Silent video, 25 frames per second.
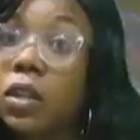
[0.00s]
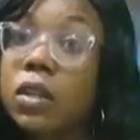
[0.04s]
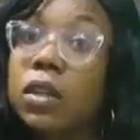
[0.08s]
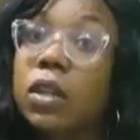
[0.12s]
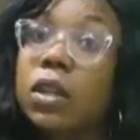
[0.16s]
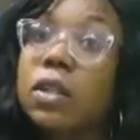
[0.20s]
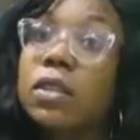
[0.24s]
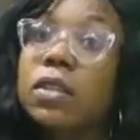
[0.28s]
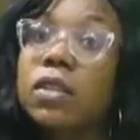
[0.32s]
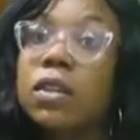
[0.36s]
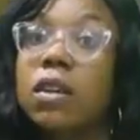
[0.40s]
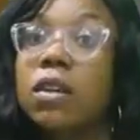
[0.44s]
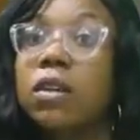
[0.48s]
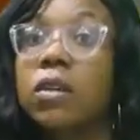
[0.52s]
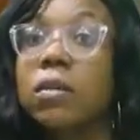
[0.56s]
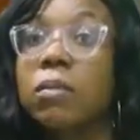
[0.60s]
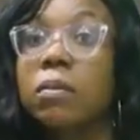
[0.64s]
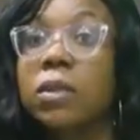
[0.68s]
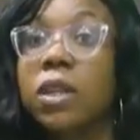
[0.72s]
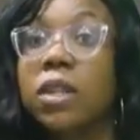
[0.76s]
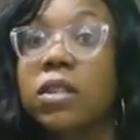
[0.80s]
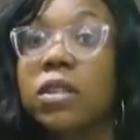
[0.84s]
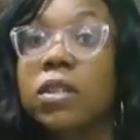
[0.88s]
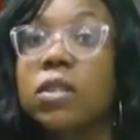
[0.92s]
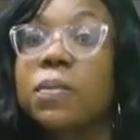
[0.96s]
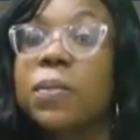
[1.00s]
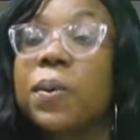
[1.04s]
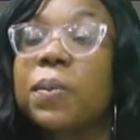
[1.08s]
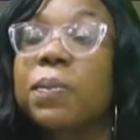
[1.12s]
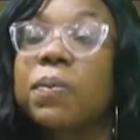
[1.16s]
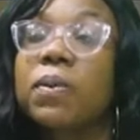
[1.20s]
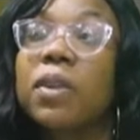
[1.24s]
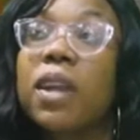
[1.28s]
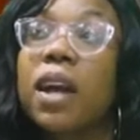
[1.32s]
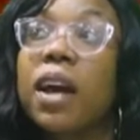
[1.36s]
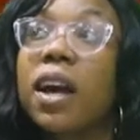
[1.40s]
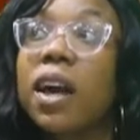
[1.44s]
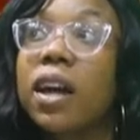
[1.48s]
Yes, there's this
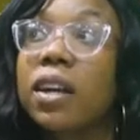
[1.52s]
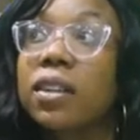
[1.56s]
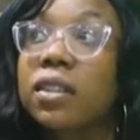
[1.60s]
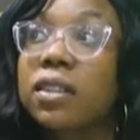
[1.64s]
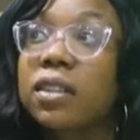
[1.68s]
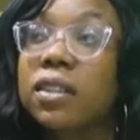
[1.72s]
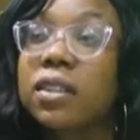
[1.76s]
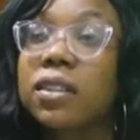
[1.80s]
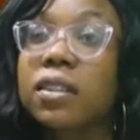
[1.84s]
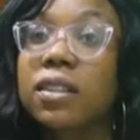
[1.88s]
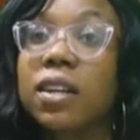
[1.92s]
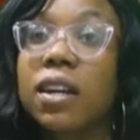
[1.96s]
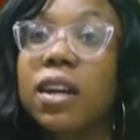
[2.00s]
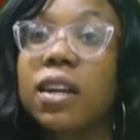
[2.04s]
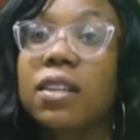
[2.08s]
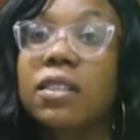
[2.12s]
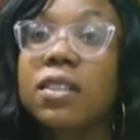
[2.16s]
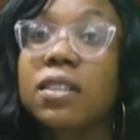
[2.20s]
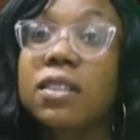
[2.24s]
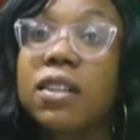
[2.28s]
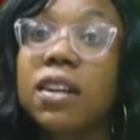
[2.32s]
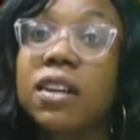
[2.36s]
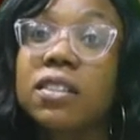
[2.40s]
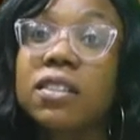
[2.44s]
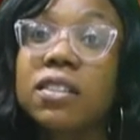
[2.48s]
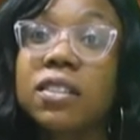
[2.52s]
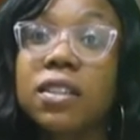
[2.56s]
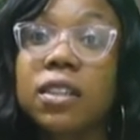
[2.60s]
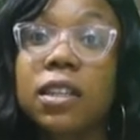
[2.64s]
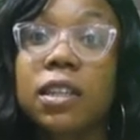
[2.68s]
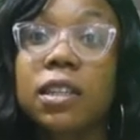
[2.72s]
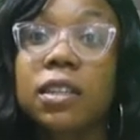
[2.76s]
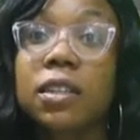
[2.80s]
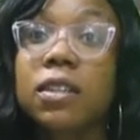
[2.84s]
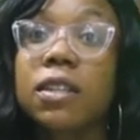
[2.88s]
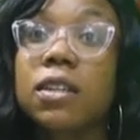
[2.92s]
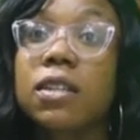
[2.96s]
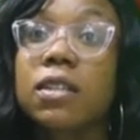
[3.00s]
popular adage that has it that
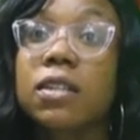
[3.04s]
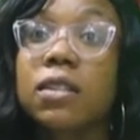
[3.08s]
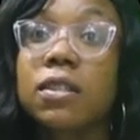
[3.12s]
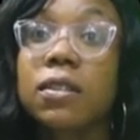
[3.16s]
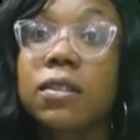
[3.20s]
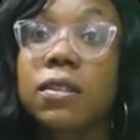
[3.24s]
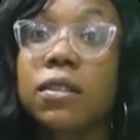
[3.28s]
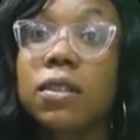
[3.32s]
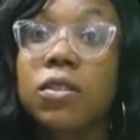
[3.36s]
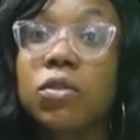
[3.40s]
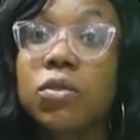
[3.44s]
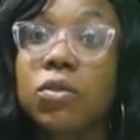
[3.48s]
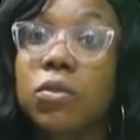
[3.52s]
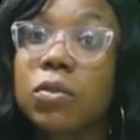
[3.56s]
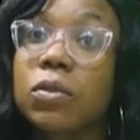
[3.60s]
cleanliness is next